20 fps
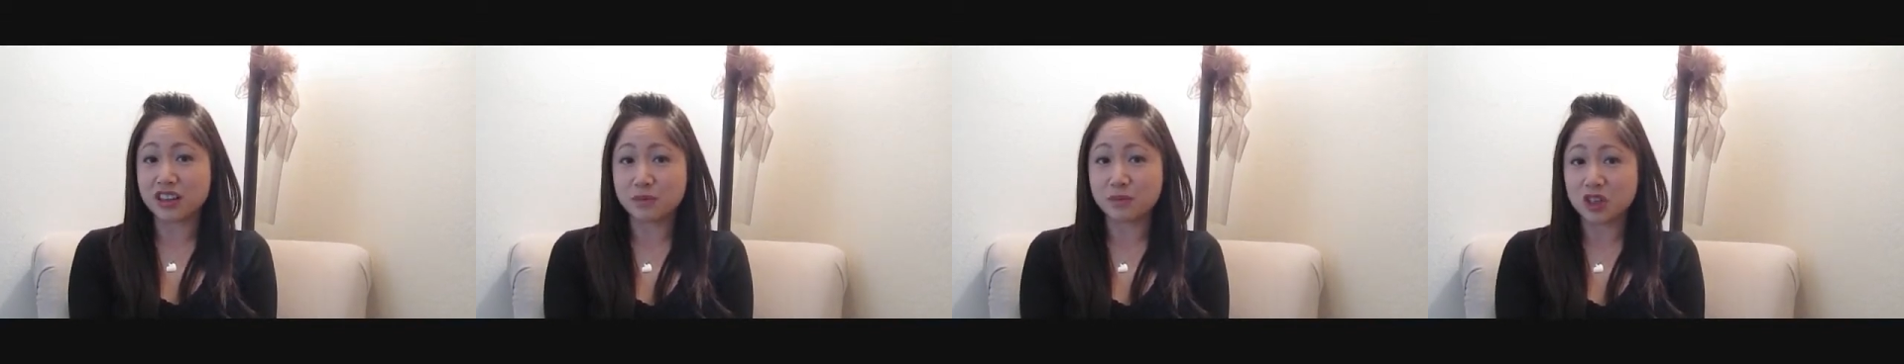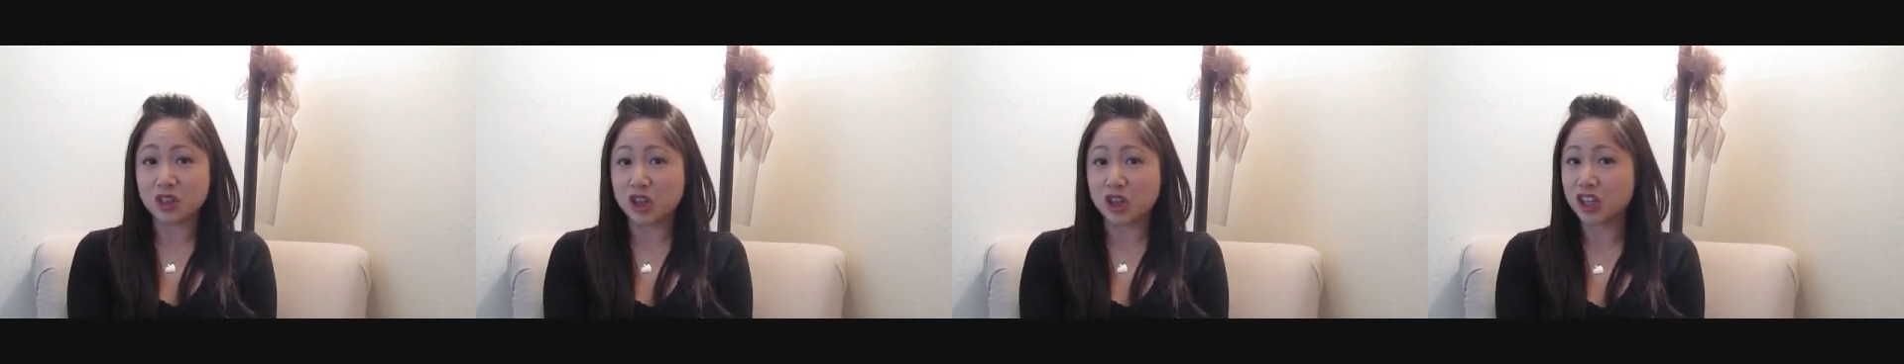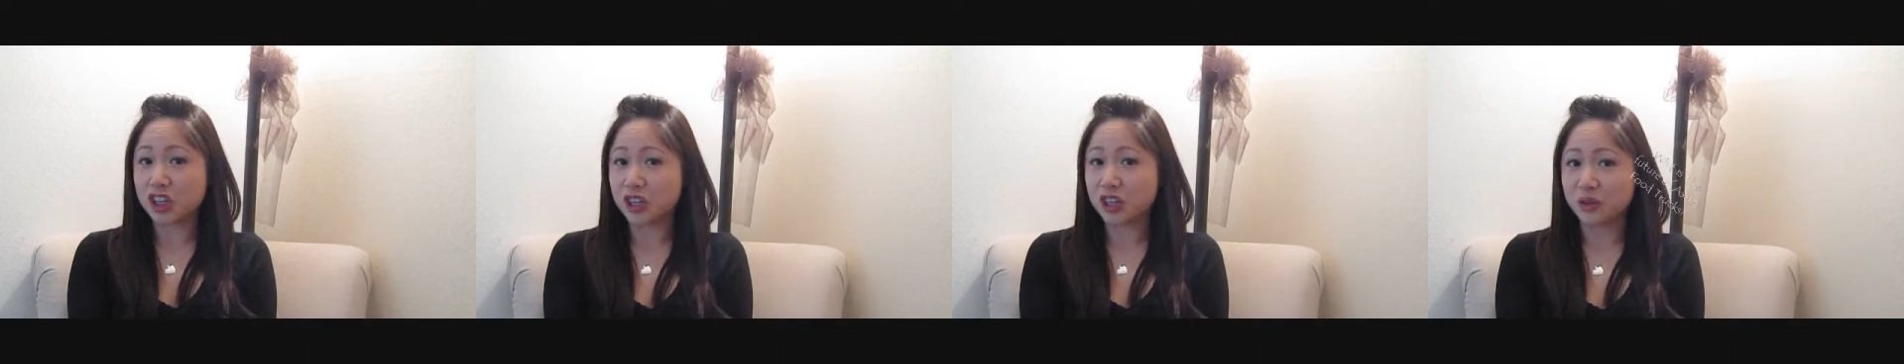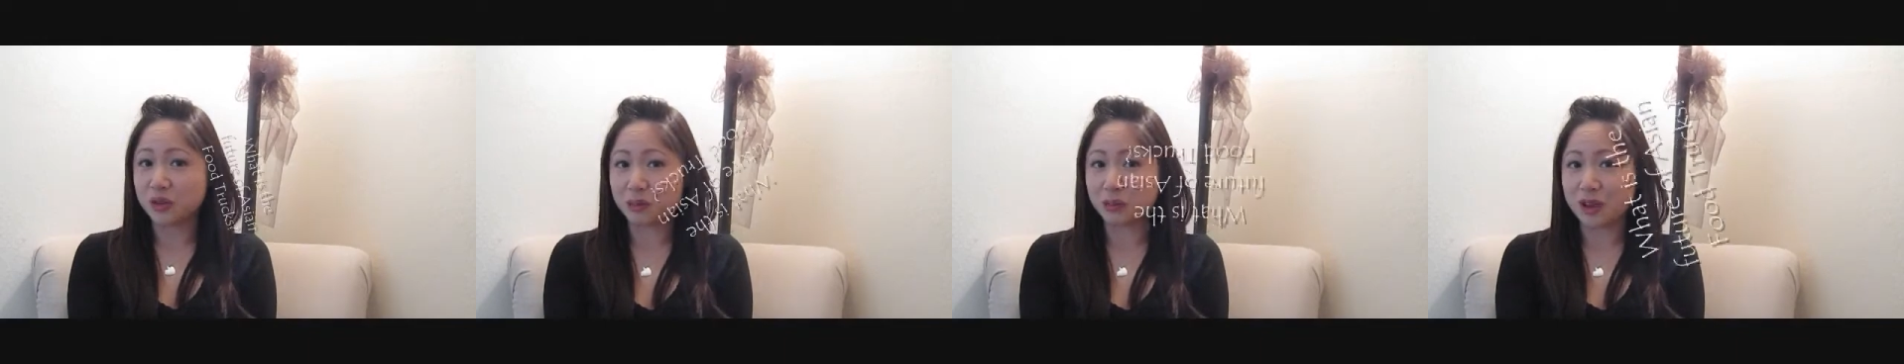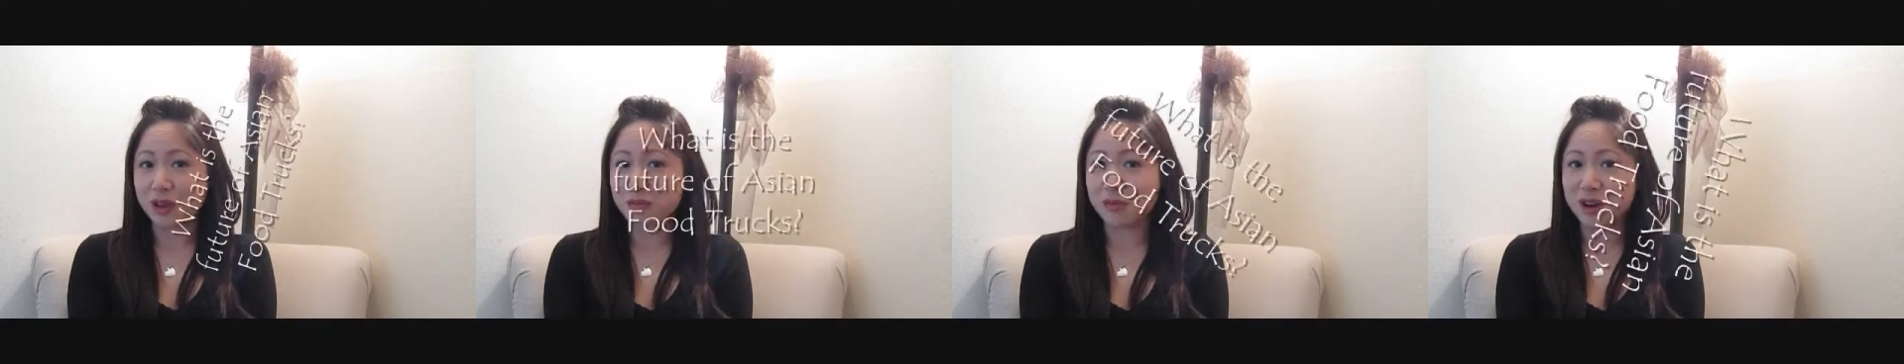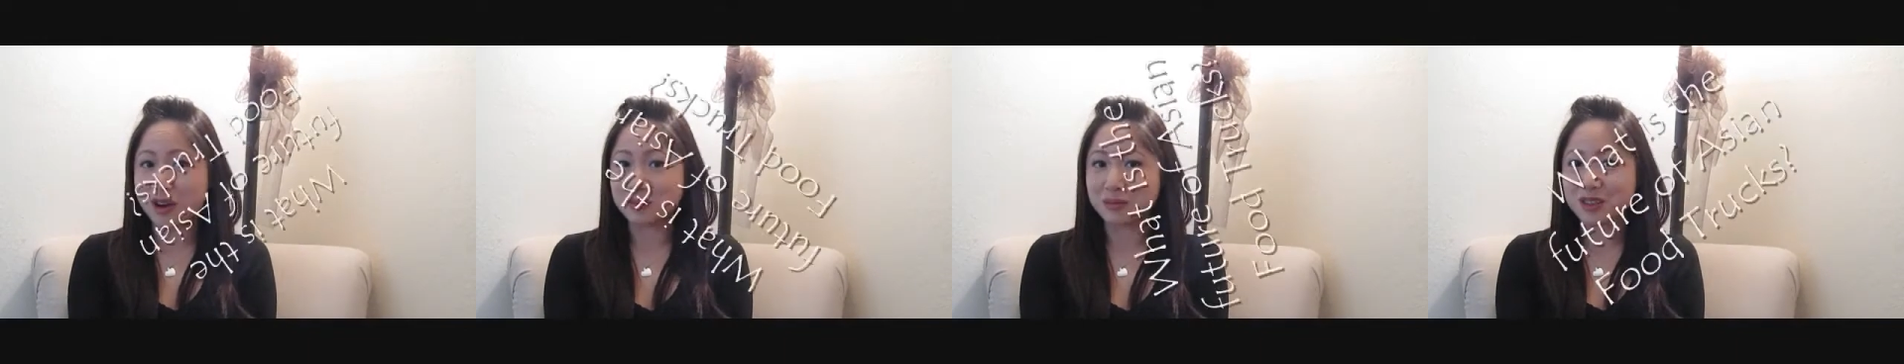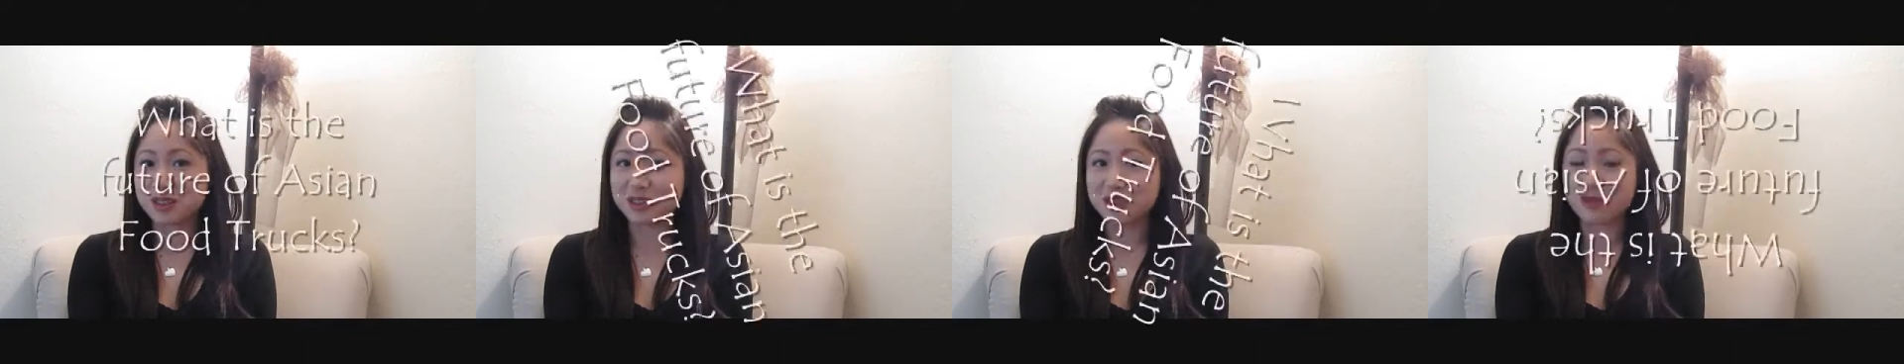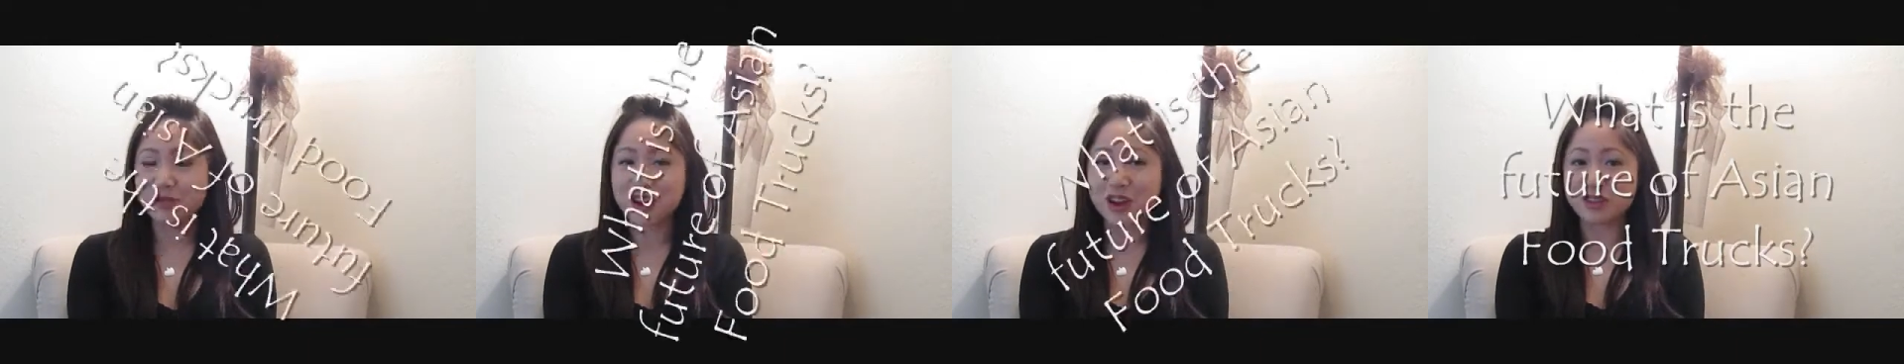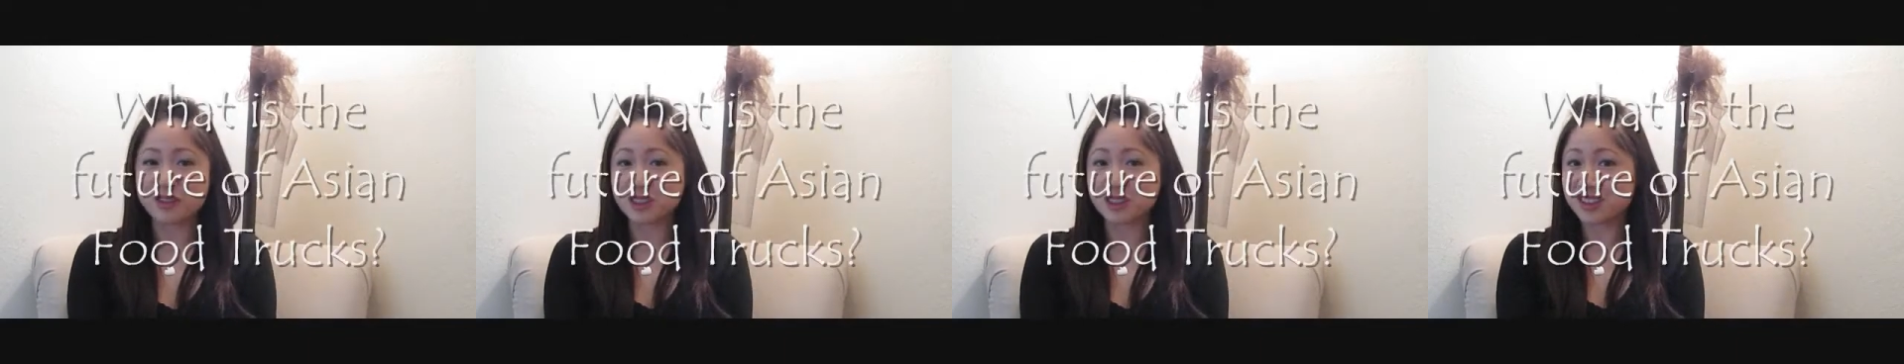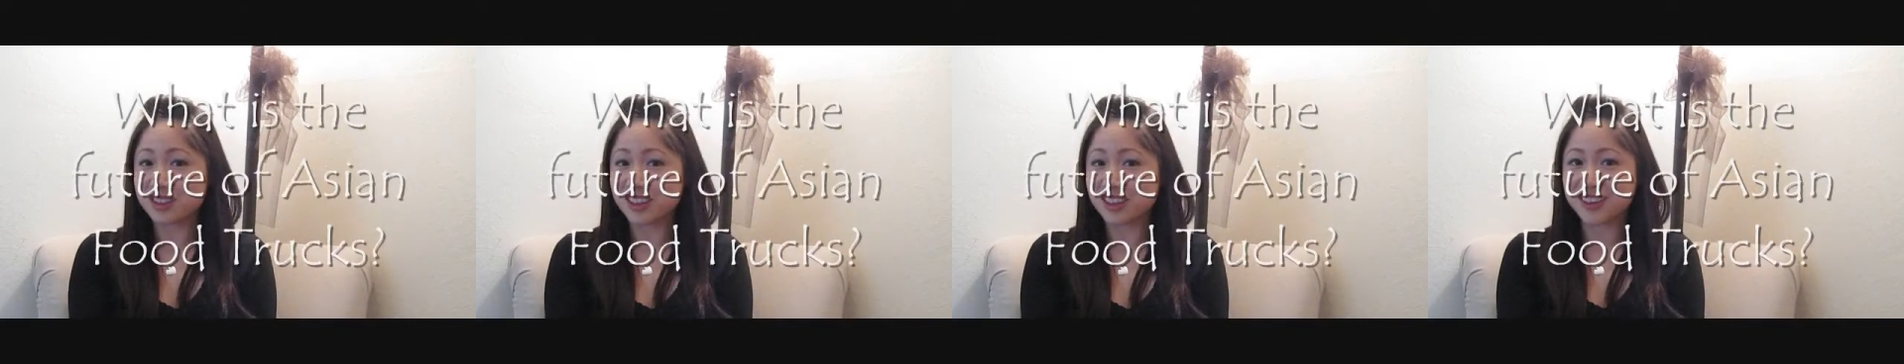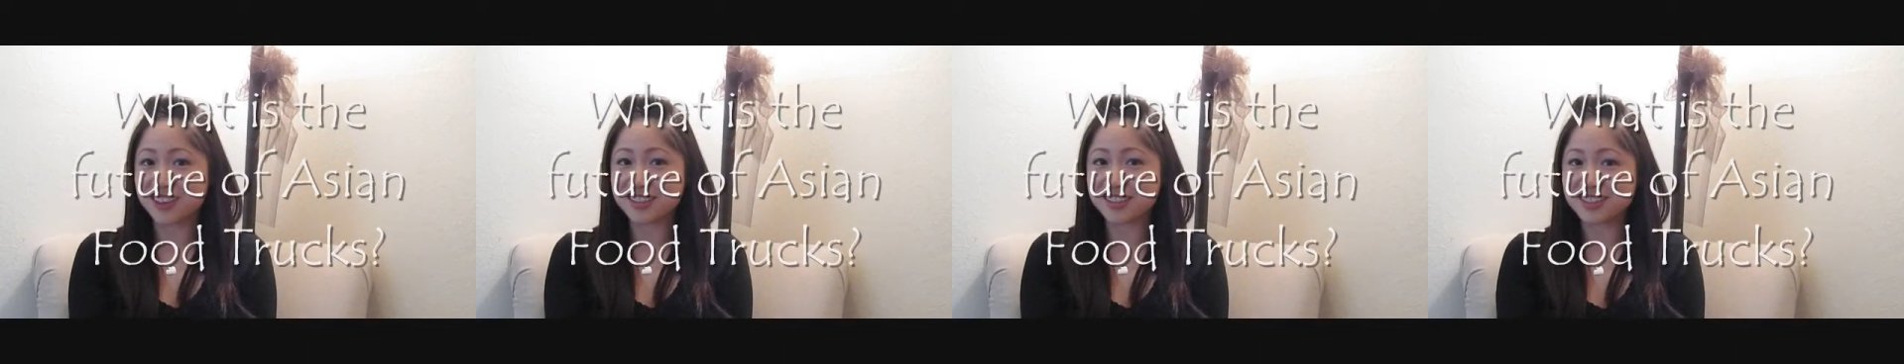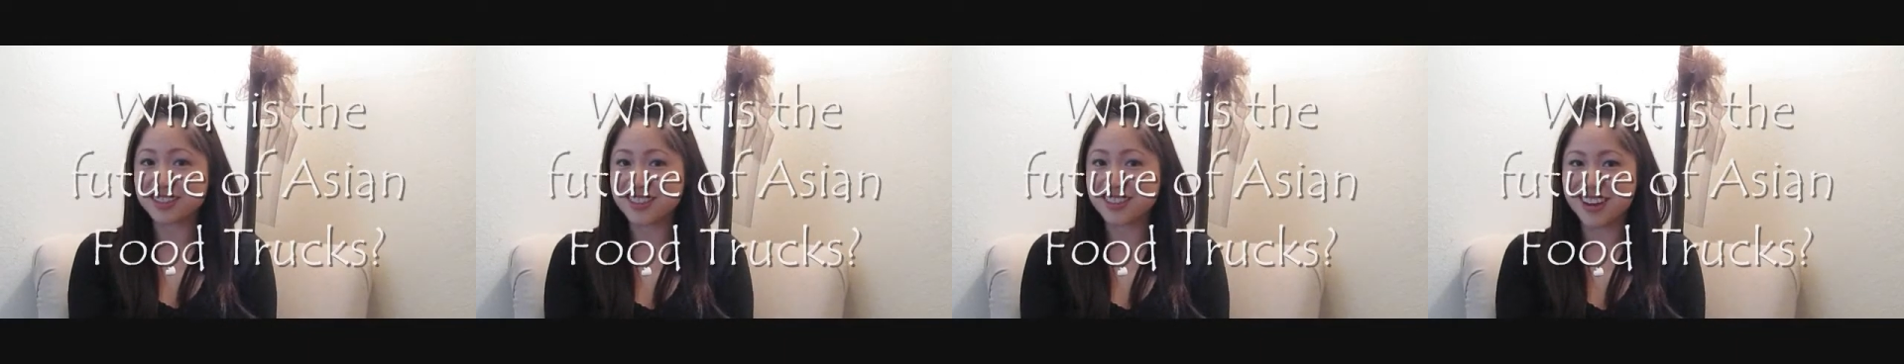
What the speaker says: I've been cooking with my mom since 5 or 6.